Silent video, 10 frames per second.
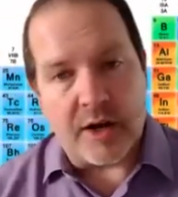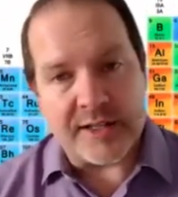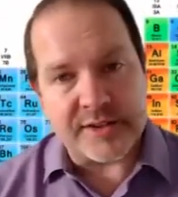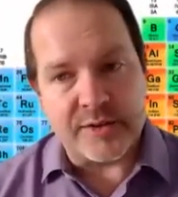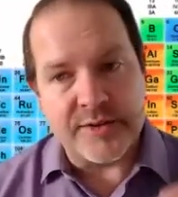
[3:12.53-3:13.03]

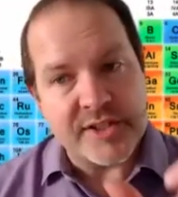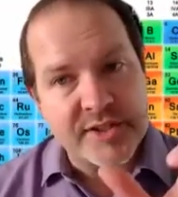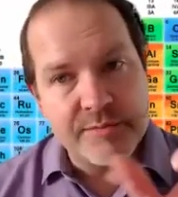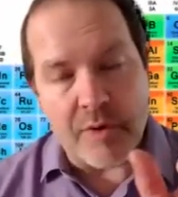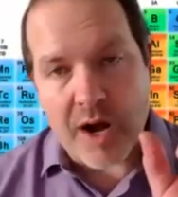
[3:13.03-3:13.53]
Also, the
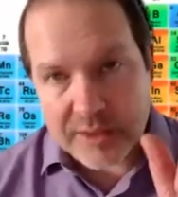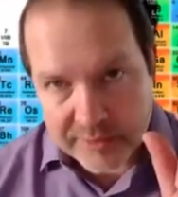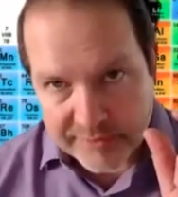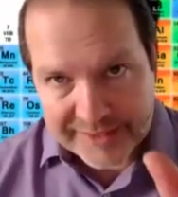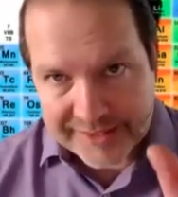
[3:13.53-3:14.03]

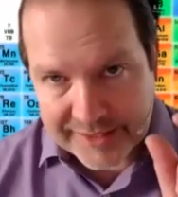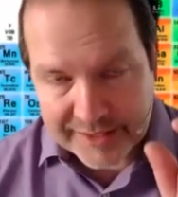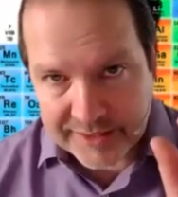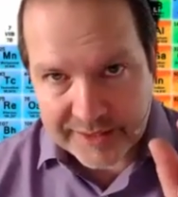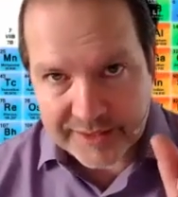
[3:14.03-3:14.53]
smaller the,
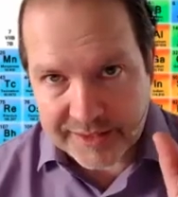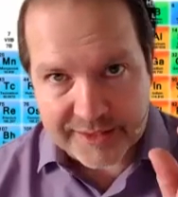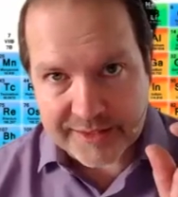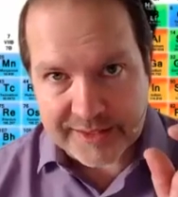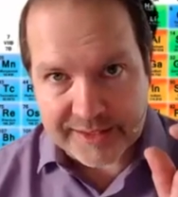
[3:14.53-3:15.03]
uh,
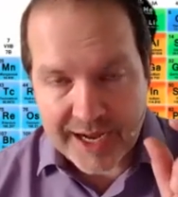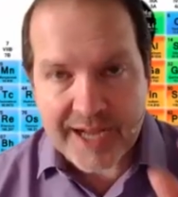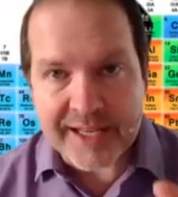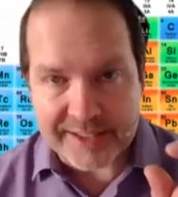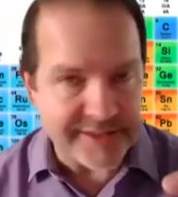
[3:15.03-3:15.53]
the
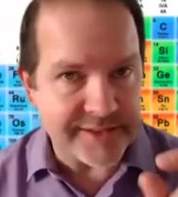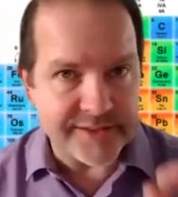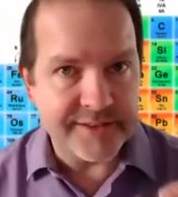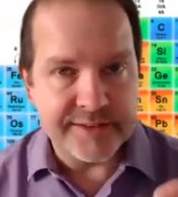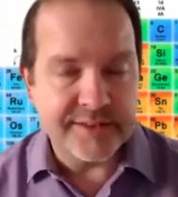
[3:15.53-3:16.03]
ions,